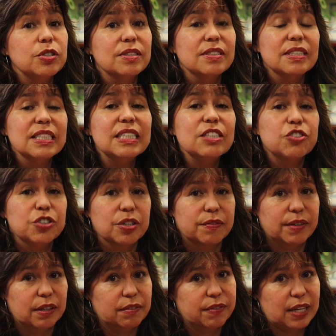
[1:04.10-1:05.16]
to signature
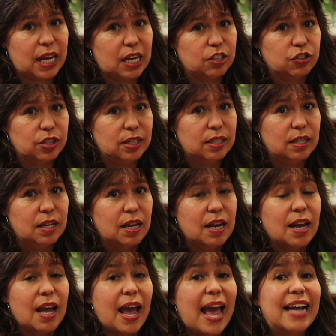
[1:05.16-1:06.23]
verification,
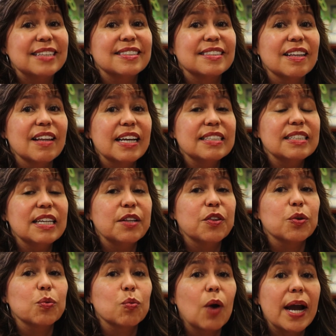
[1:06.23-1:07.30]
and selecting
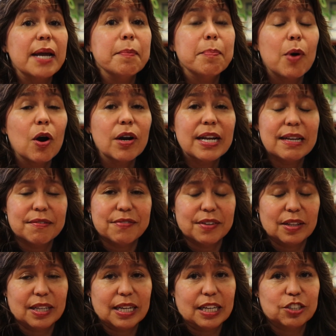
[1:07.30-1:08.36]
the right party
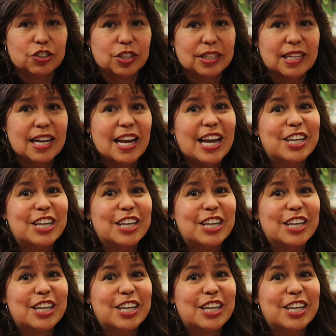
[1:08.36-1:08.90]
affiliation